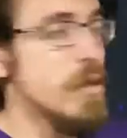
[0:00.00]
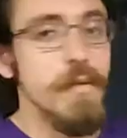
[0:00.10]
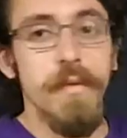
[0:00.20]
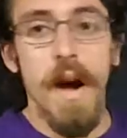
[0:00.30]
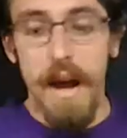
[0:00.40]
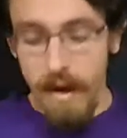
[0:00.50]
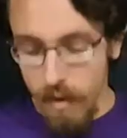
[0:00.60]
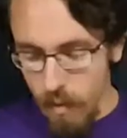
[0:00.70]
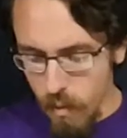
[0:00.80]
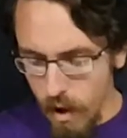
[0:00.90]
to find
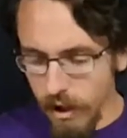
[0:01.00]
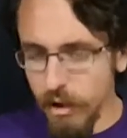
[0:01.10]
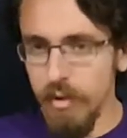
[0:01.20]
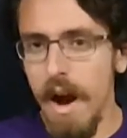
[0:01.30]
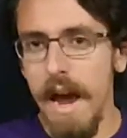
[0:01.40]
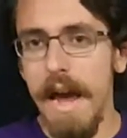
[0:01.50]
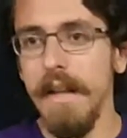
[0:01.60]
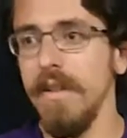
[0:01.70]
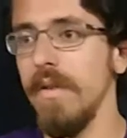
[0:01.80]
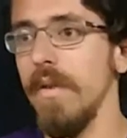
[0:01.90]
what
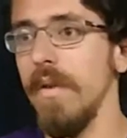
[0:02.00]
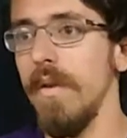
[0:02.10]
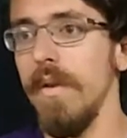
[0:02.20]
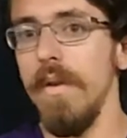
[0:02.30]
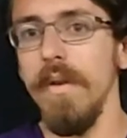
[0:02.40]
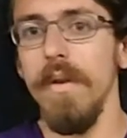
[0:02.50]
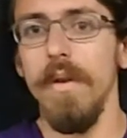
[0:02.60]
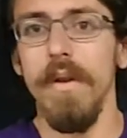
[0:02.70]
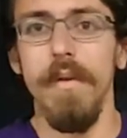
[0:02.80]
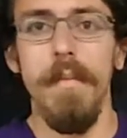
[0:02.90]
triads
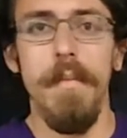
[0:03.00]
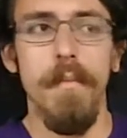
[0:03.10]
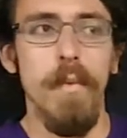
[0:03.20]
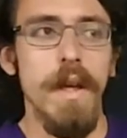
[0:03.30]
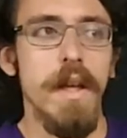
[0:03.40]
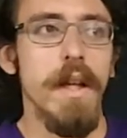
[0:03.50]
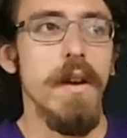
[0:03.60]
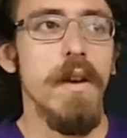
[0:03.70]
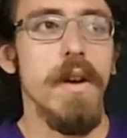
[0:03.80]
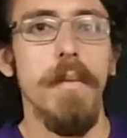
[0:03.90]
we
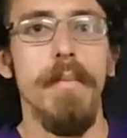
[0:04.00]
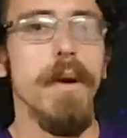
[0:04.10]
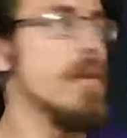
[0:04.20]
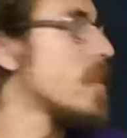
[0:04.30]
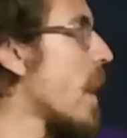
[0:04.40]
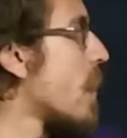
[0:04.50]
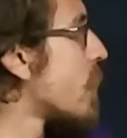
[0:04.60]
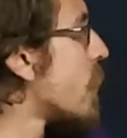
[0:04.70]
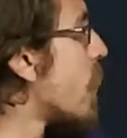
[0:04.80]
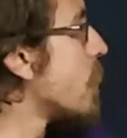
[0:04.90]
can compose out of
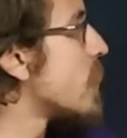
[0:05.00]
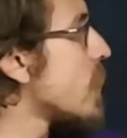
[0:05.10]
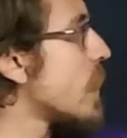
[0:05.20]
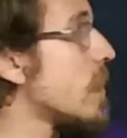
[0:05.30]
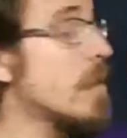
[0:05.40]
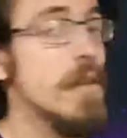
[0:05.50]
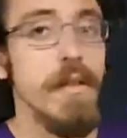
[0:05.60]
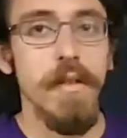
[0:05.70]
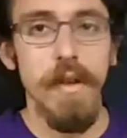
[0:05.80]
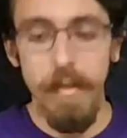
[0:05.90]
the notes in
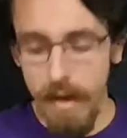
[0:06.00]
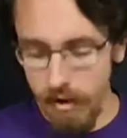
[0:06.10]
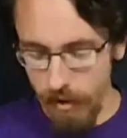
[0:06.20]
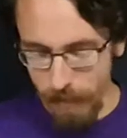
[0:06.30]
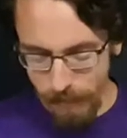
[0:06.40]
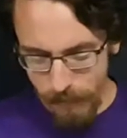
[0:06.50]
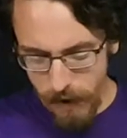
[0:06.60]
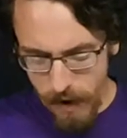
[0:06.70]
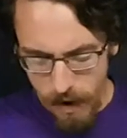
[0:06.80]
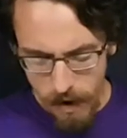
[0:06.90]
C major.
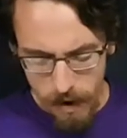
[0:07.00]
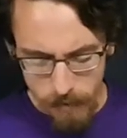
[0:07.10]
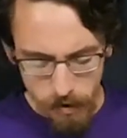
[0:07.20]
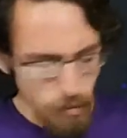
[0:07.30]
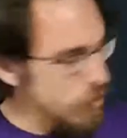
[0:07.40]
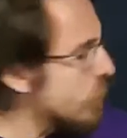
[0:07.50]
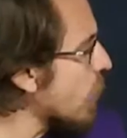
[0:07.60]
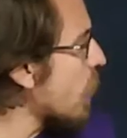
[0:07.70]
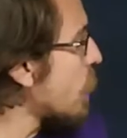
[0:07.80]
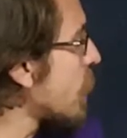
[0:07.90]
So we'll
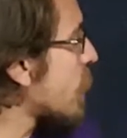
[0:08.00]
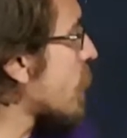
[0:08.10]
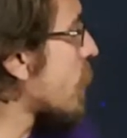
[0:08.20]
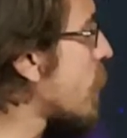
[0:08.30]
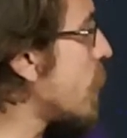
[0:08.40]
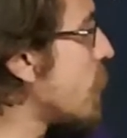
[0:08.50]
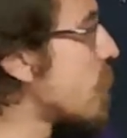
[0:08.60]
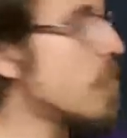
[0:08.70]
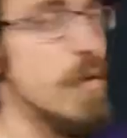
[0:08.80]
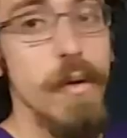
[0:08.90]
start with the
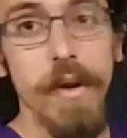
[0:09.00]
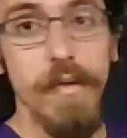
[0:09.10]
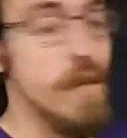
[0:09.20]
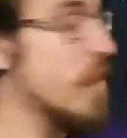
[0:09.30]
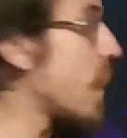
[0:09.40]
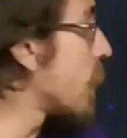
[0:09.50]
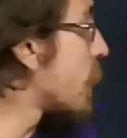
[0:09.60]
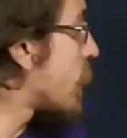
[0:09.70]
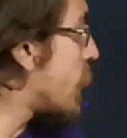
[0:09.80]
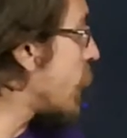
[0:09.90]
root note of the scale,
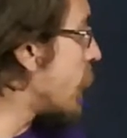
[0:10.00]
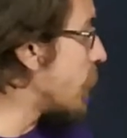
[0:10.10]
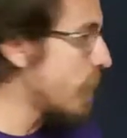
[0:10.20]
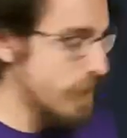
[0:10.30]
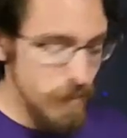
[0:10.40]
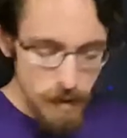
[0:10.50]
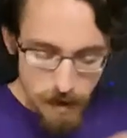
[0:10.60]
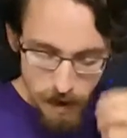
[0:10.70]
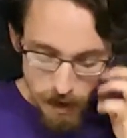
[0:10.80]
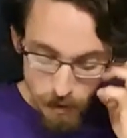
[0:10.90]
C.
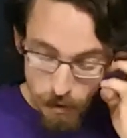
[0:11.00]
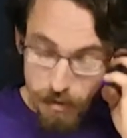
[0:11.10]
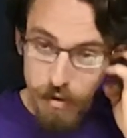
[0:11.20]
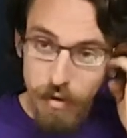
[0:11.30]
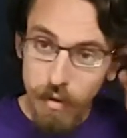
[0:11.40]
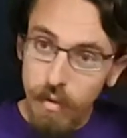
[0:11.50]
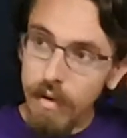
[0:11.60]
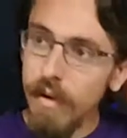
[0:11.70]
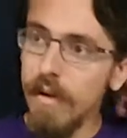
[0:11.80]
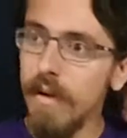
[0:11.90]
In order to